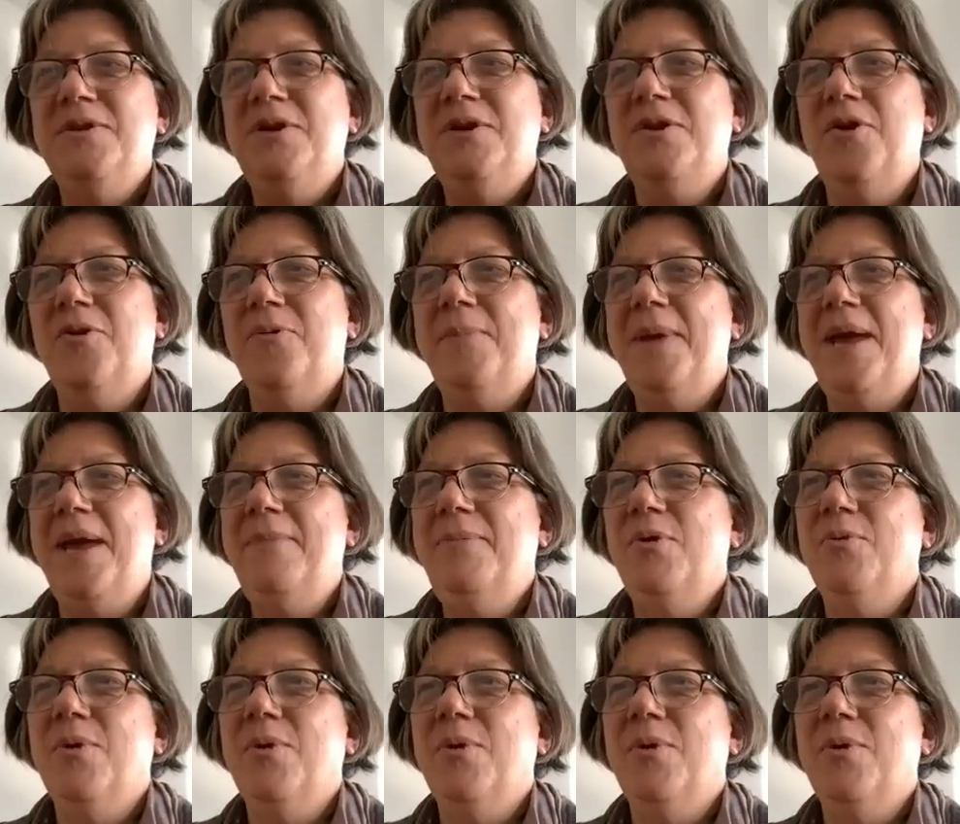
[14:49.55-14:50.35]

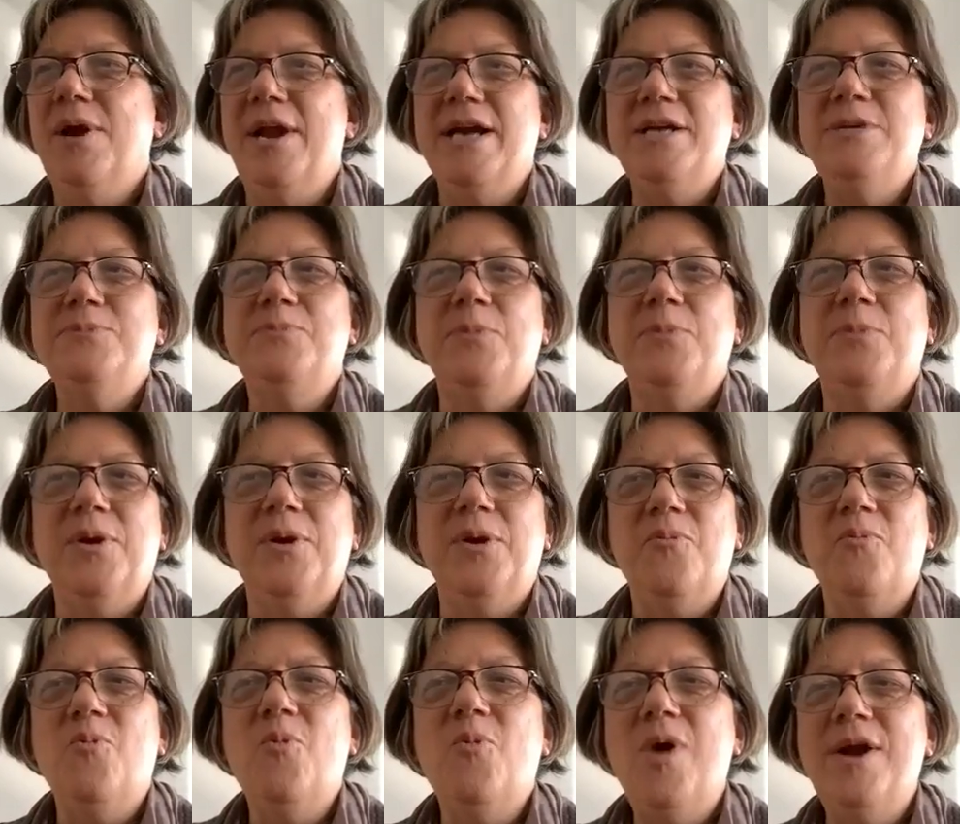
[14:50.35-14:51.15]
Maybe we're an expert
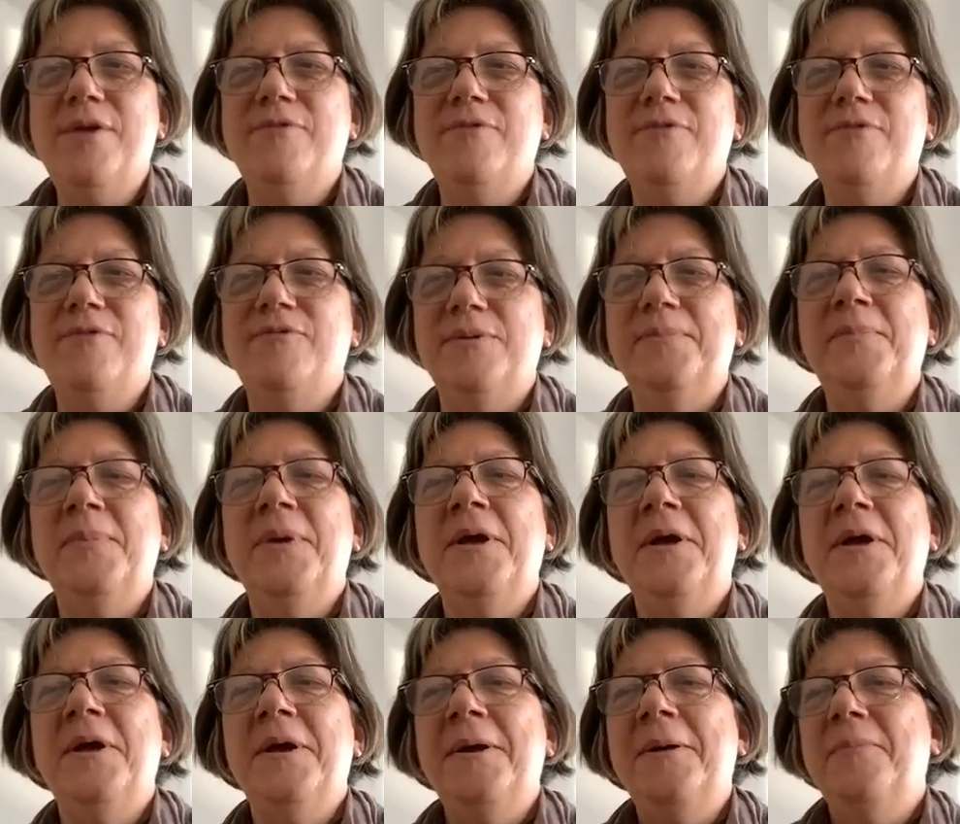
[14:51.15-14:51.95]
in one of them,
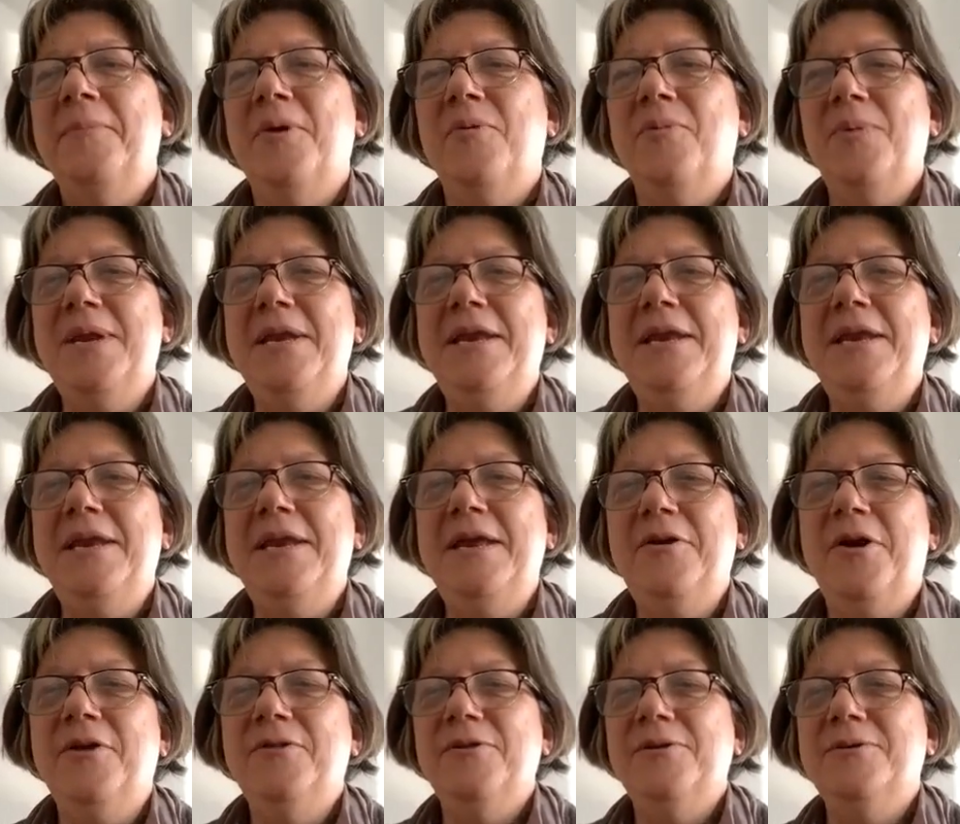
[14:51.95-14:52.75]
but we
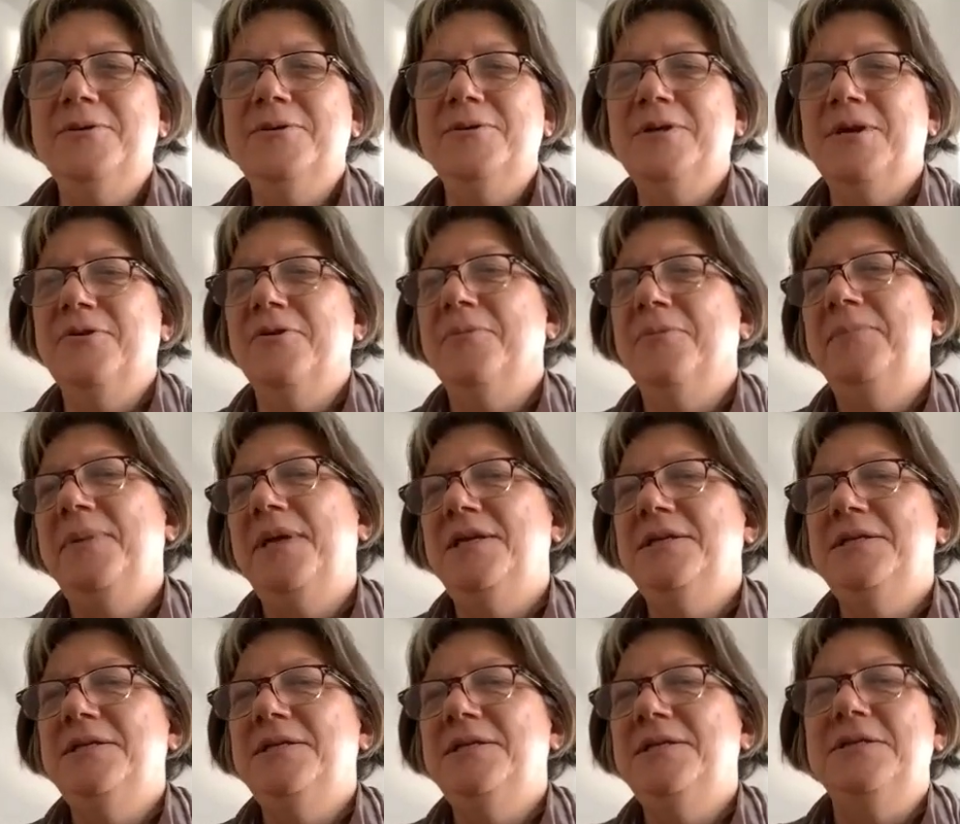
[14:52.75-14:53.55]
need all those other
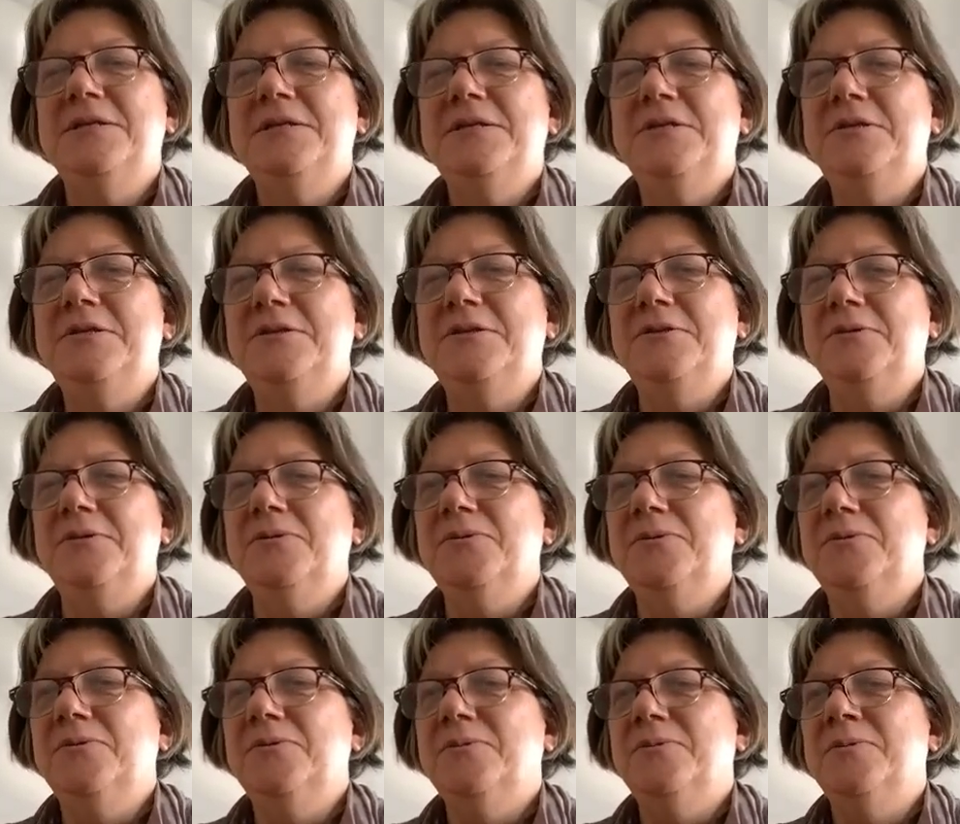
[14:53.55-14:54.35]
pieces
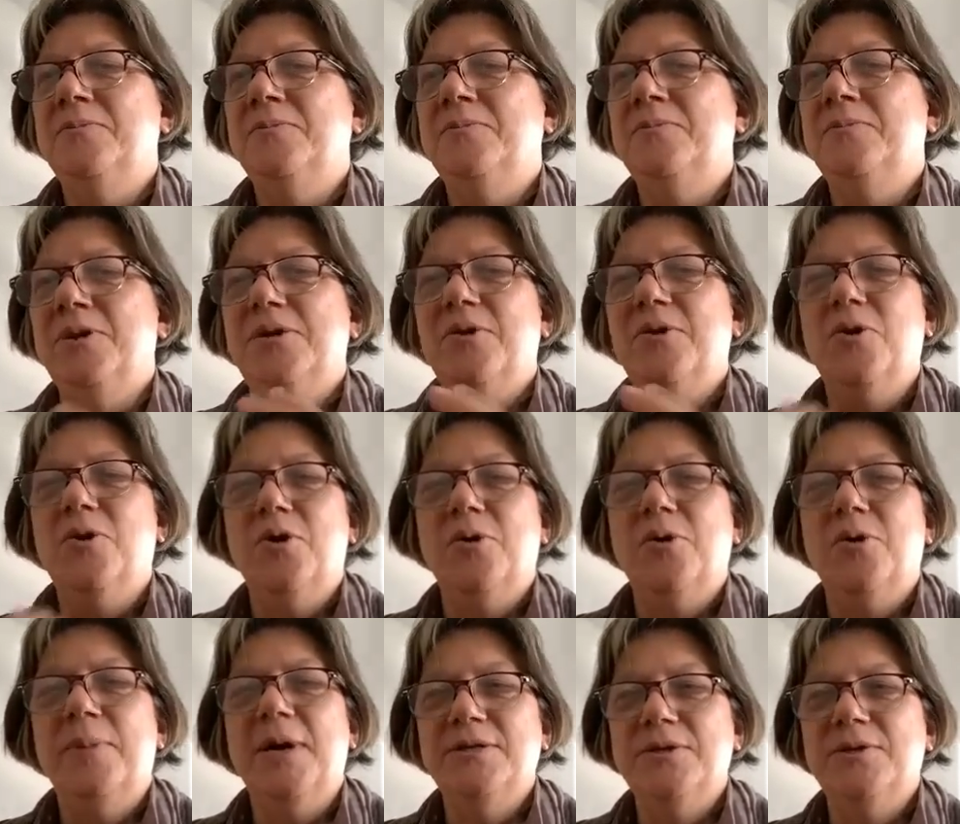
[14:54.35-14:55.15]
to put the
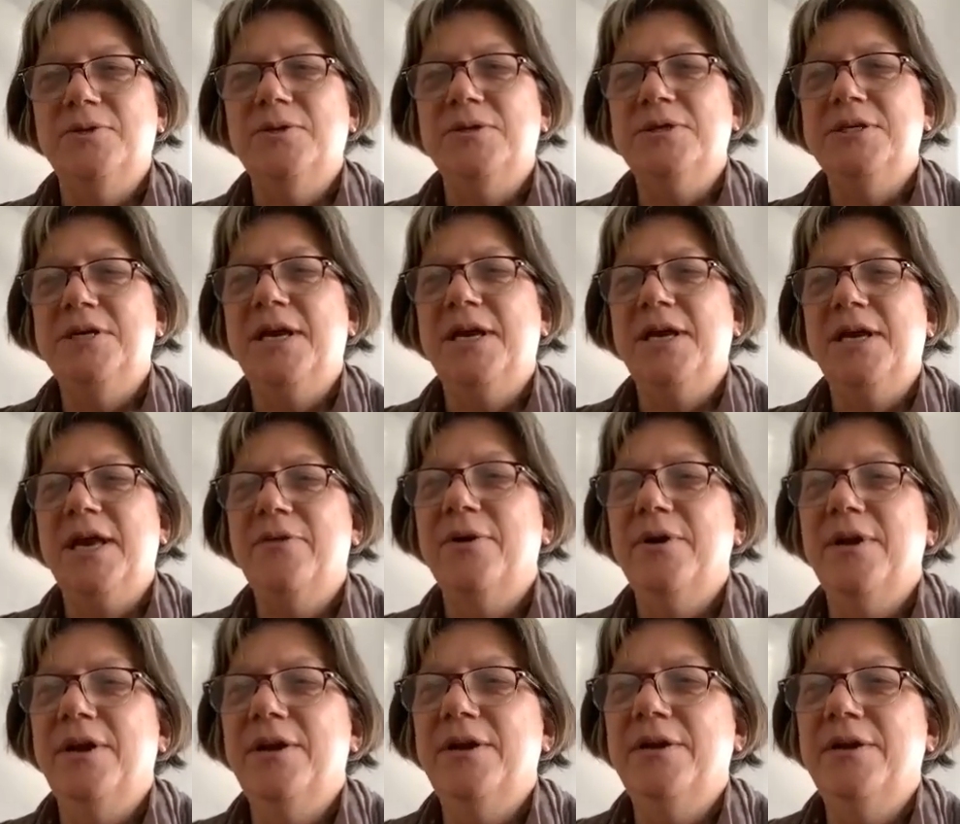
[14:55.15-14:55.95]
whole puzzle
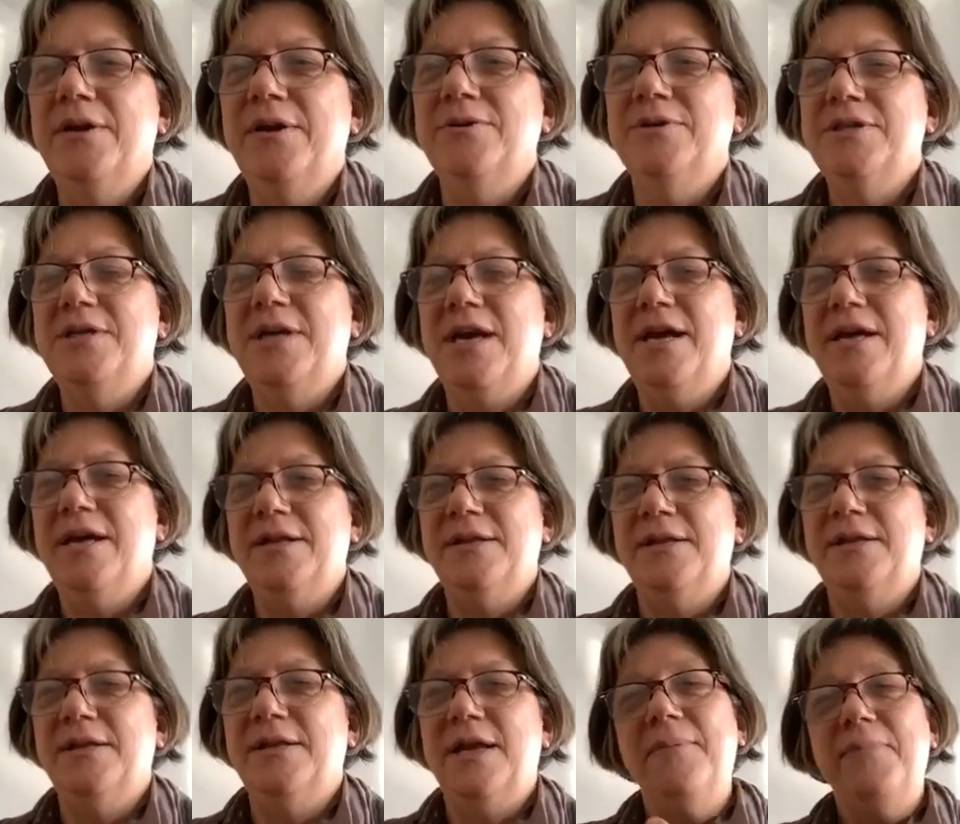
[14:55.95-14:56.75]
together and
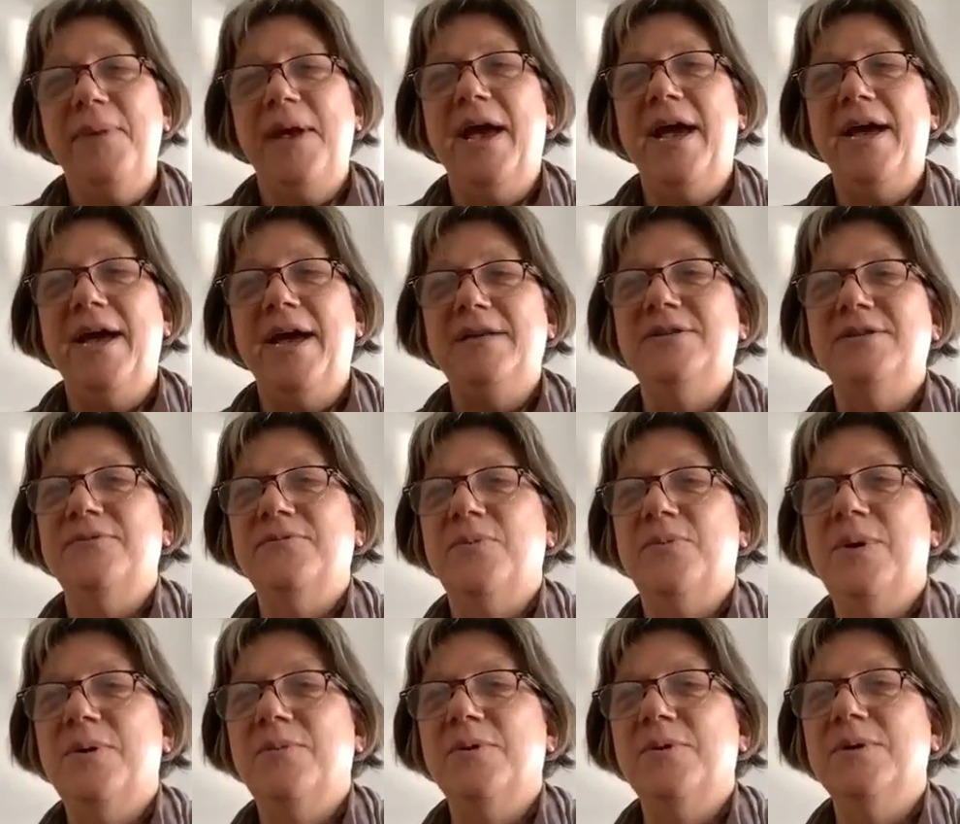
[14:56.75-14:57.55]
understand the impact of
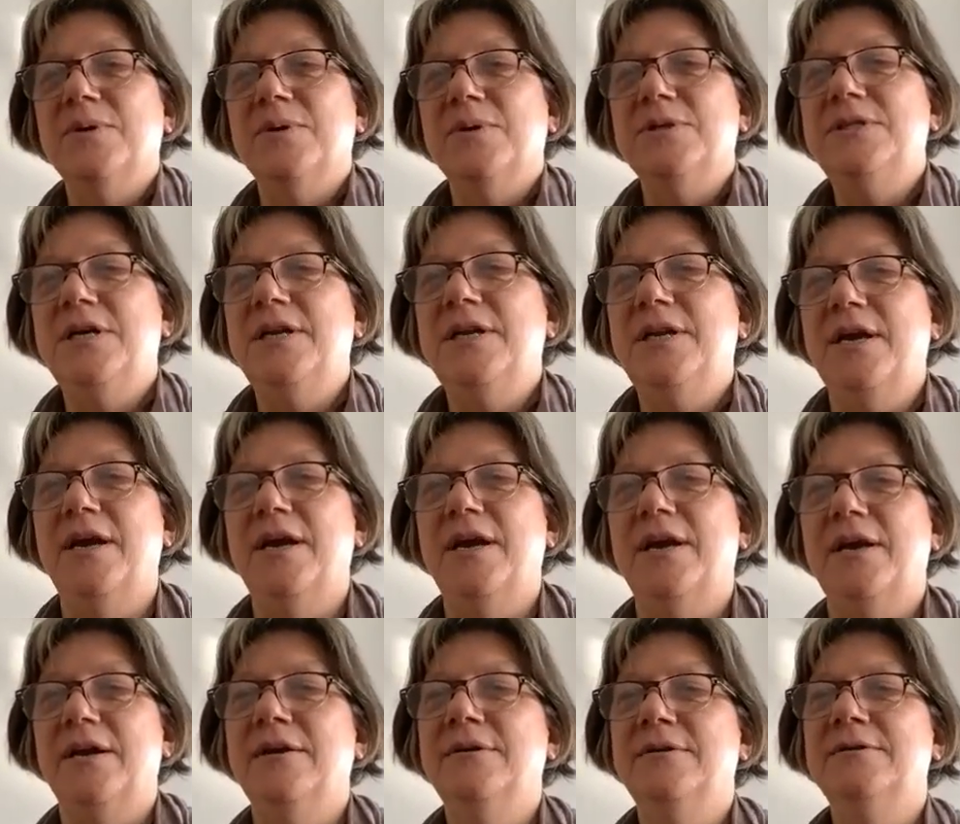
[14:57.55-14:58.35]
what we're
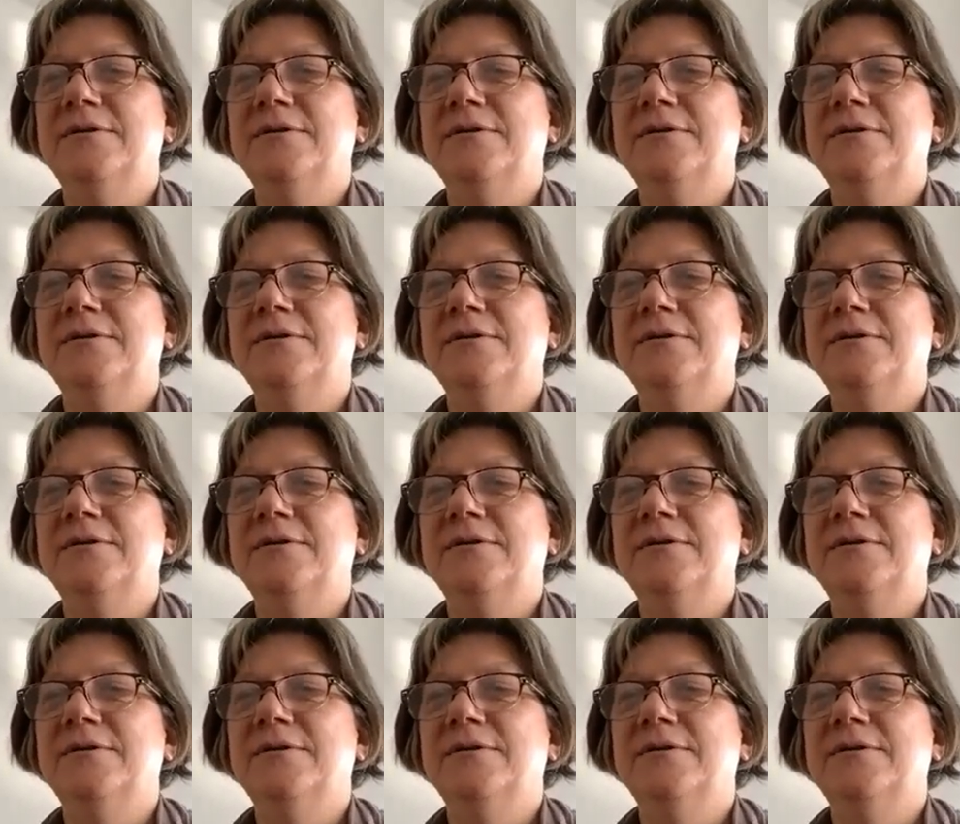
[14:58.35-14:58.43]
studying.